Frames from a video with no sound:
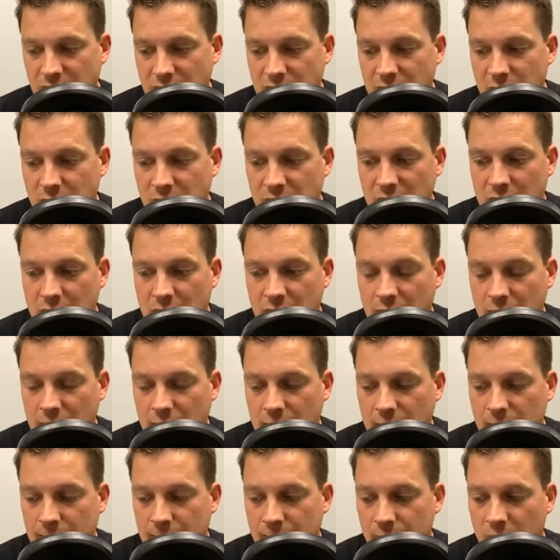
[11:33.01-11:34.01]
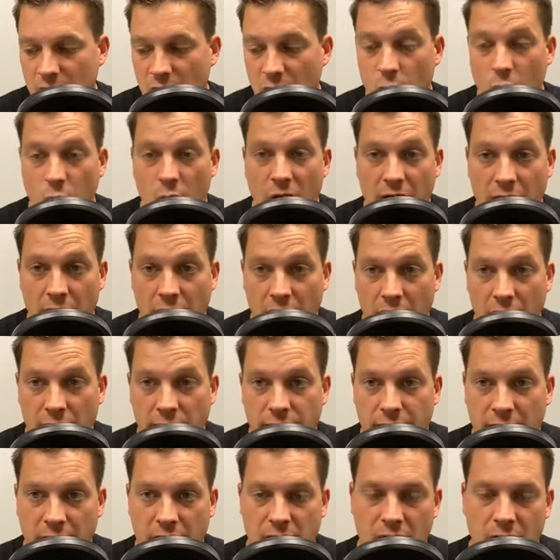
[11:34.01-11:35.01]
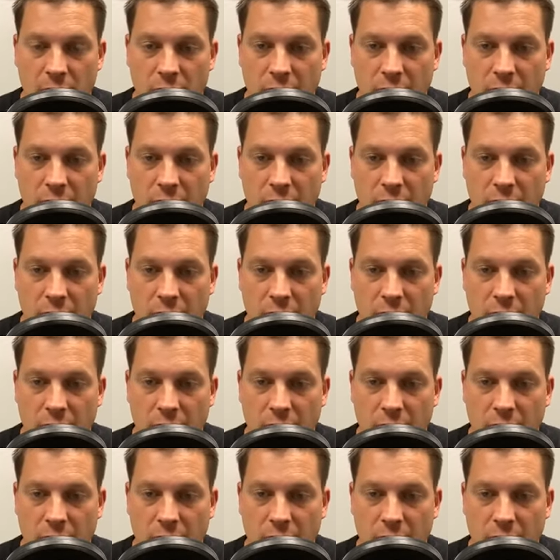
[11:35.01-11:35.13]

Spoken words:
to be aware of and know